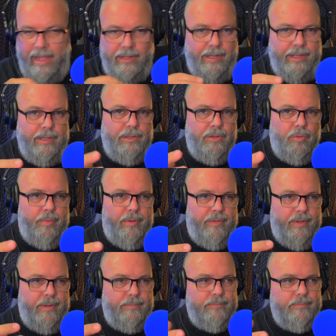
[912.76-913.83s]
like a little bit
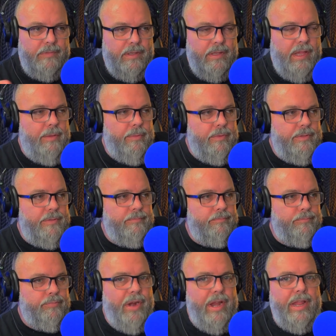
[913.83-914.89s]
of like it was
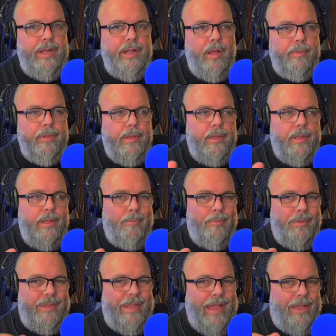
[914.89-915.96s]
breaking up,
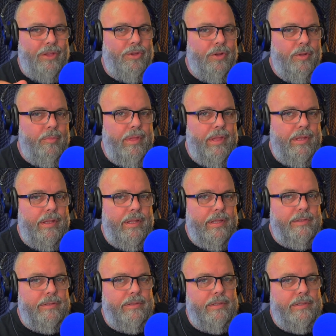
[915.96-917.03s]
but that could have been
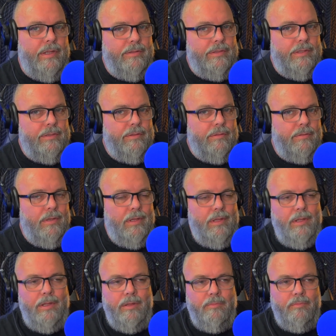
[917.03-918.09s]
his cell signal.
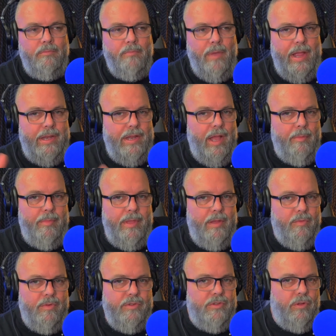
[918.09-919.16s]
Might not be a
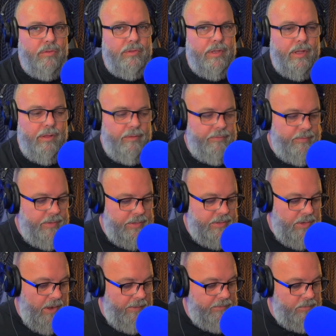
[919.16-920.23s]
result of the
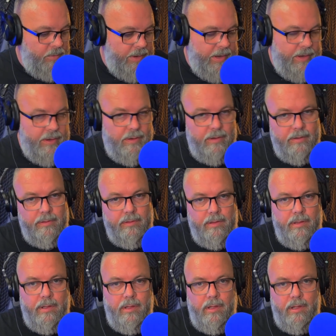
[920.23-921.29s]
software
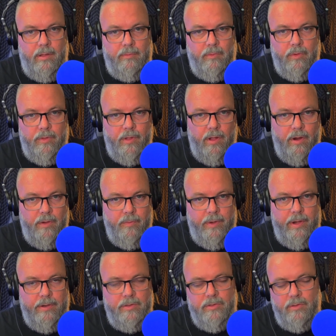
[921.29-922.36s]
or the
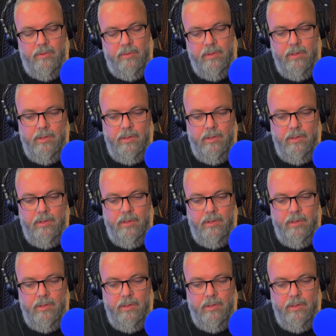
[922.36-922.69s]
hardware. So